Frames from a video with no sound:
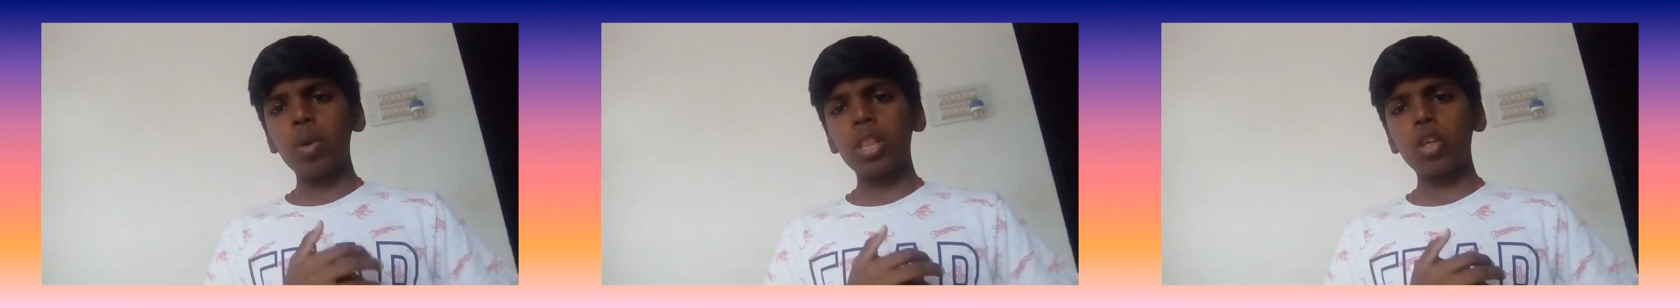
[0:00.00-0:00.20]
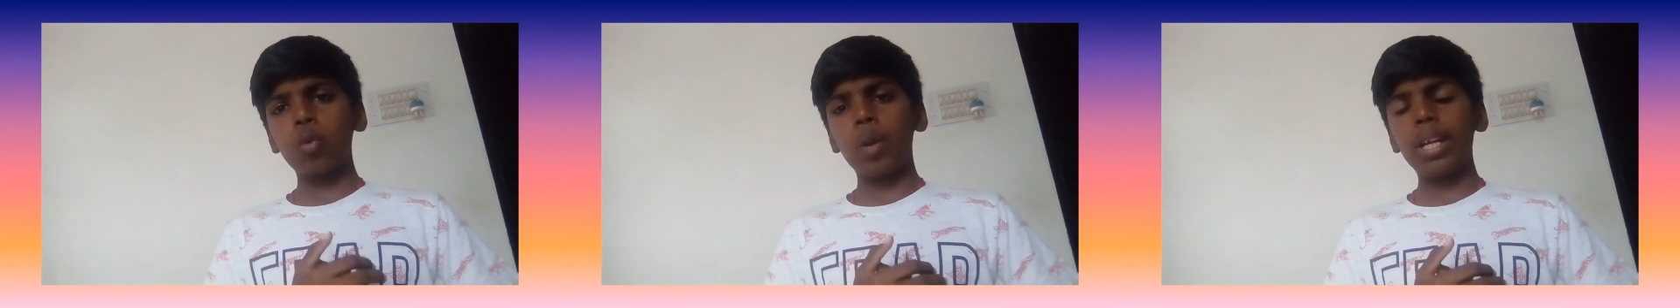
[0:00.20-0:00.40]

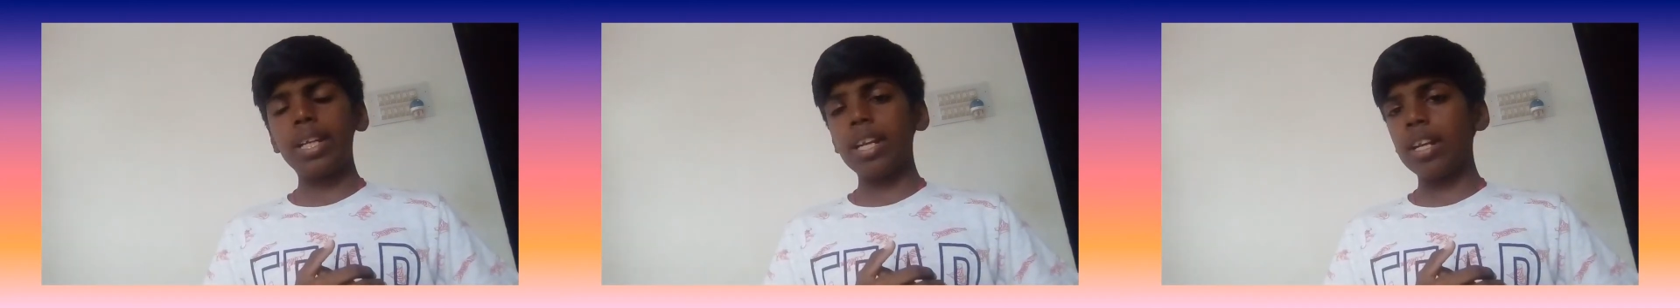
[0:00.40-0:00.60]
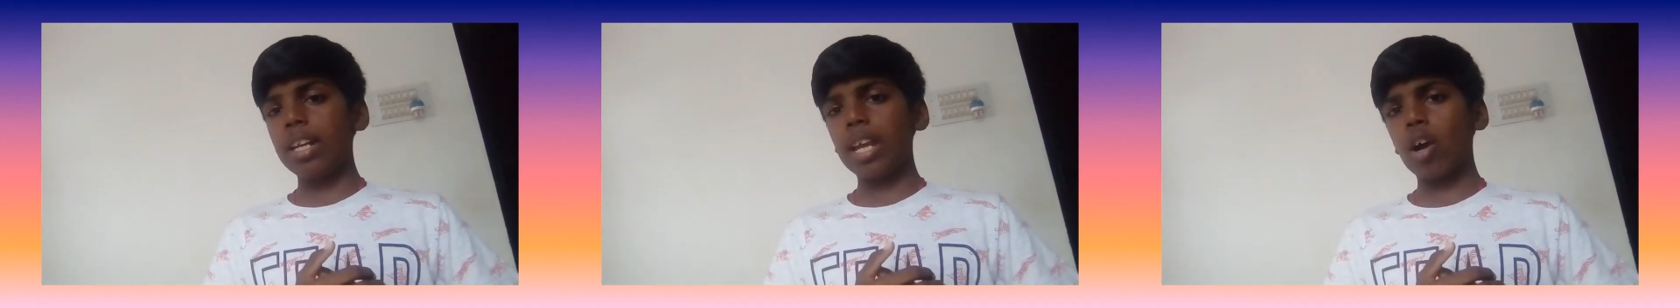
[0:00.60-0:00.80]
with
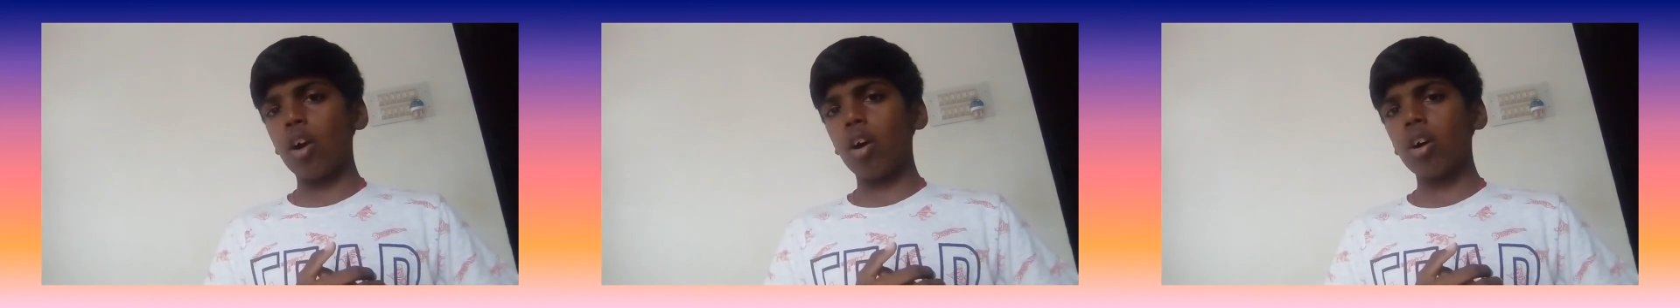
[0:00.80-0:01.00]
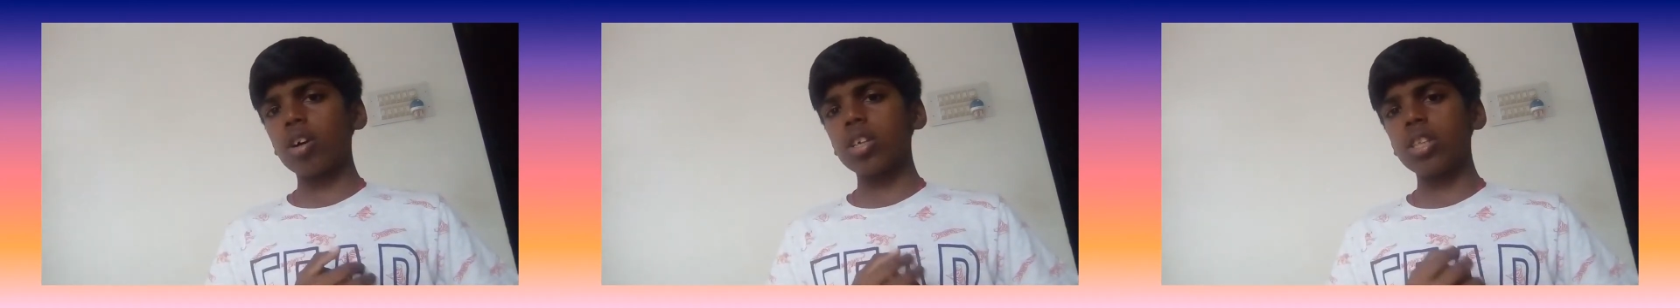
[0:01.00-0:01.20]
Quentin de
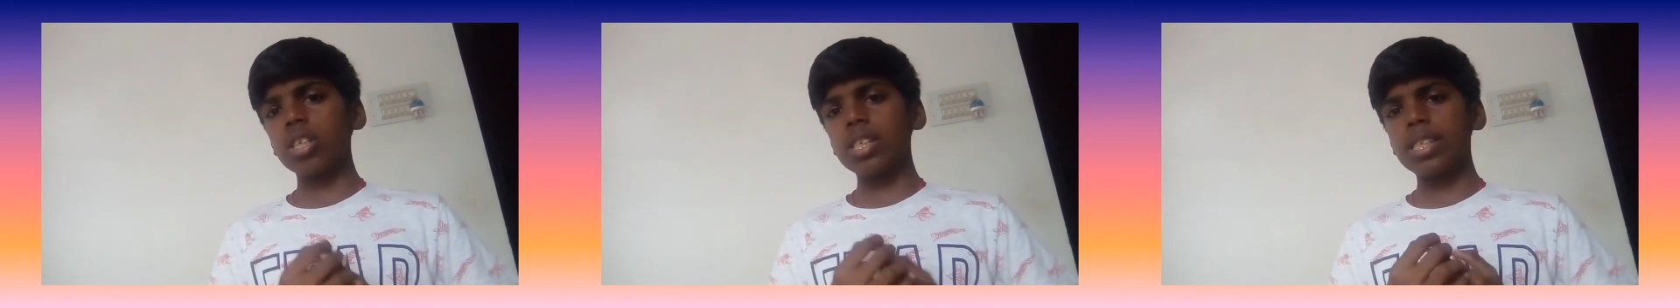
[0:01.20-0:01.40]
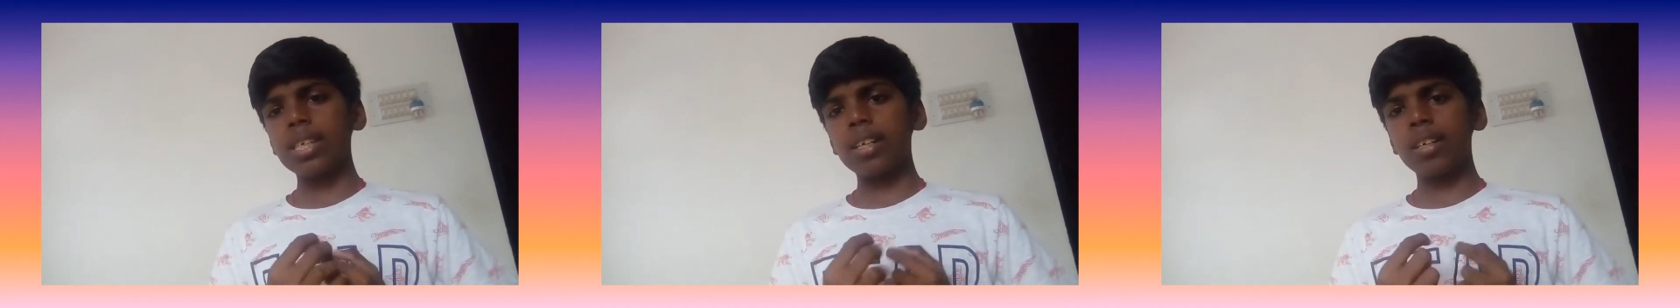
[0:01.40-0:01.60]
Kock
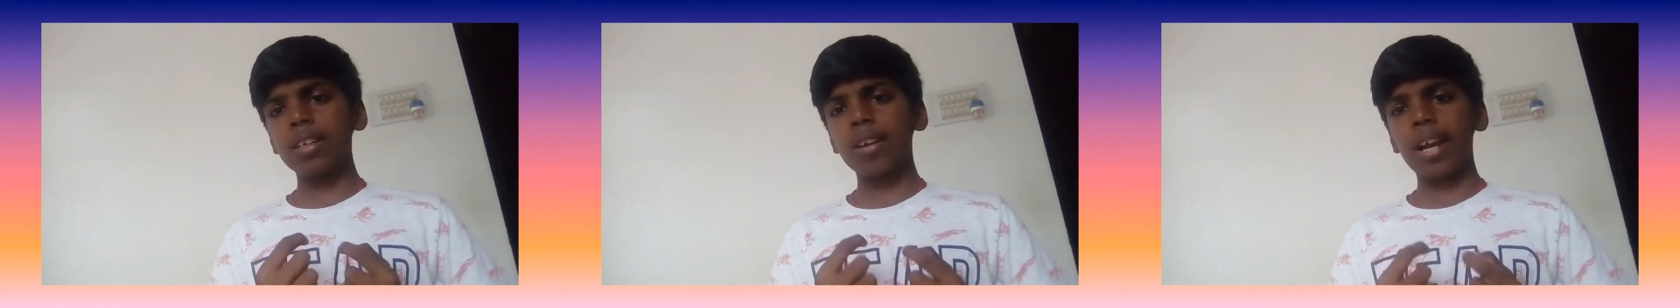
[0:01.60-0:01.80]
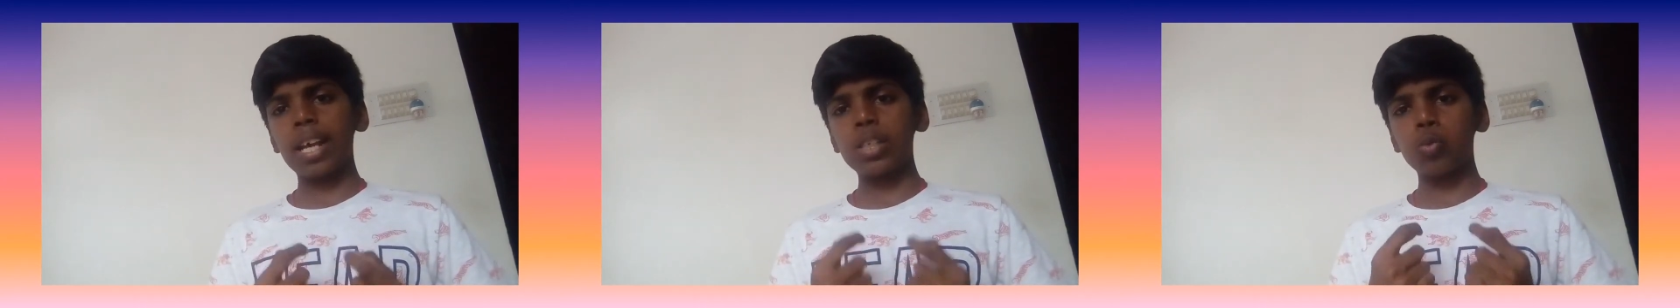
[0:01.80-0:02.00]
this
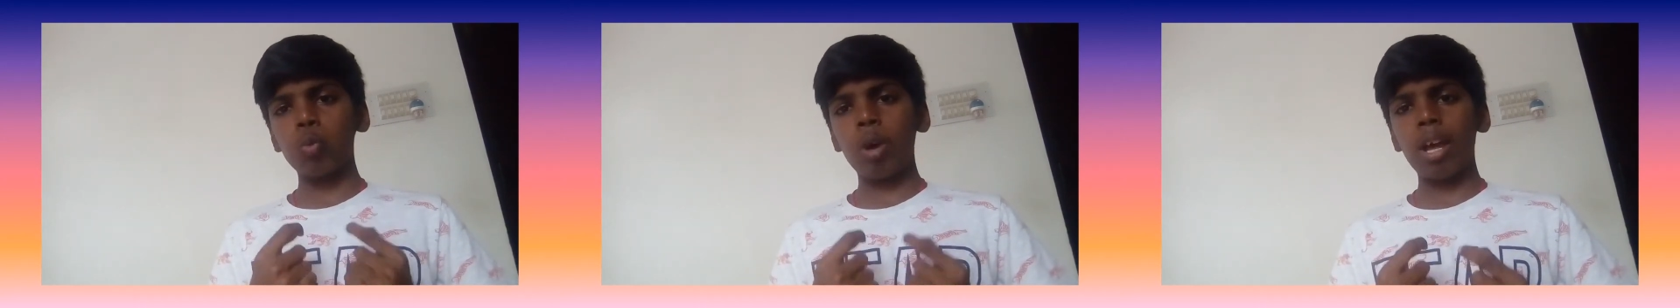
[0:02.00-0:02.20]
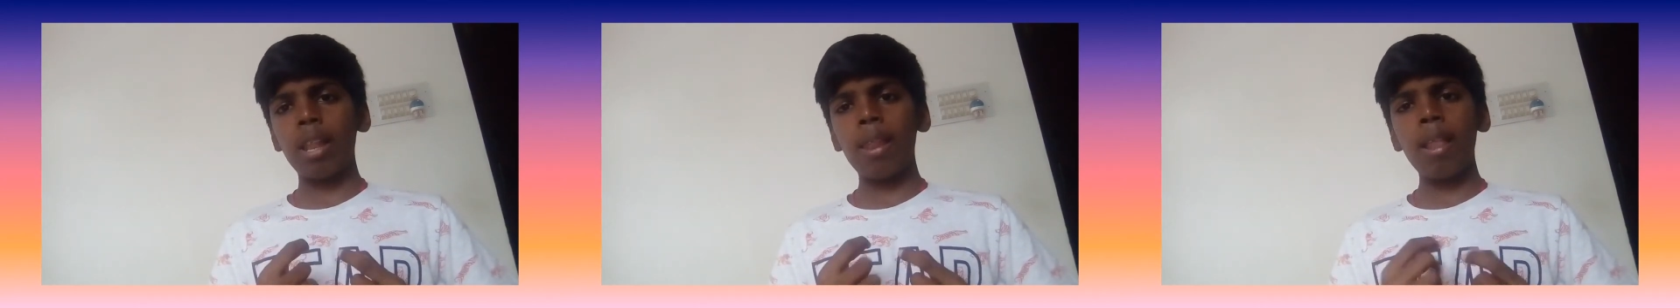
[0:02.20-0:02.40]
year as
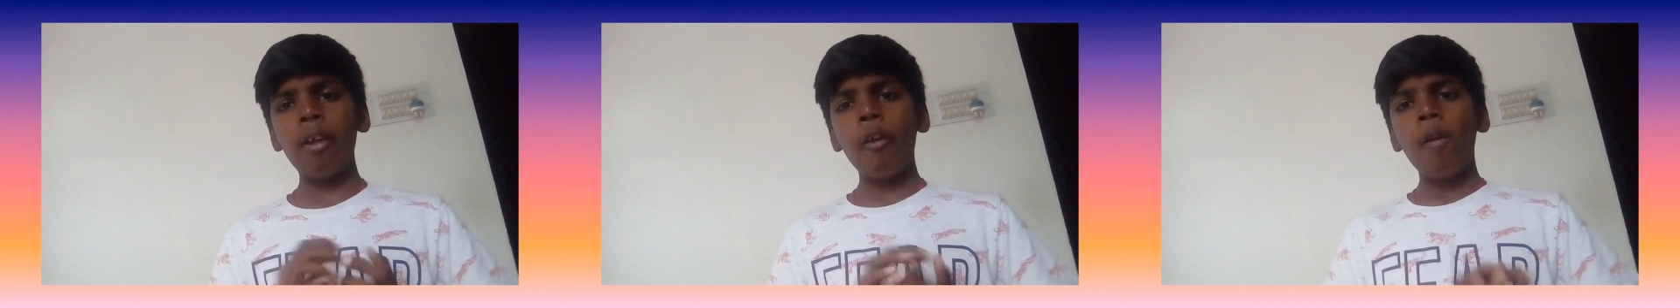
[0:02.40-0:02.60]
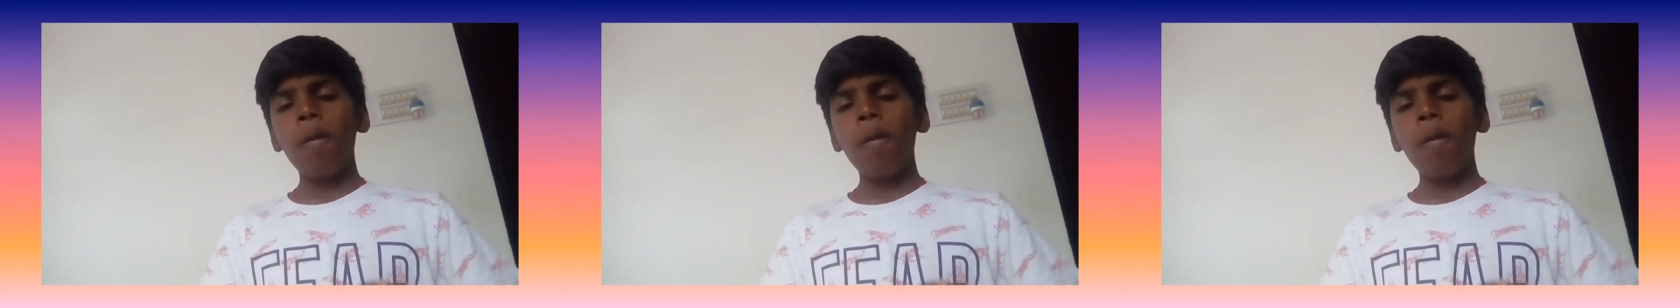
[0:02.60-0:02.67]
well.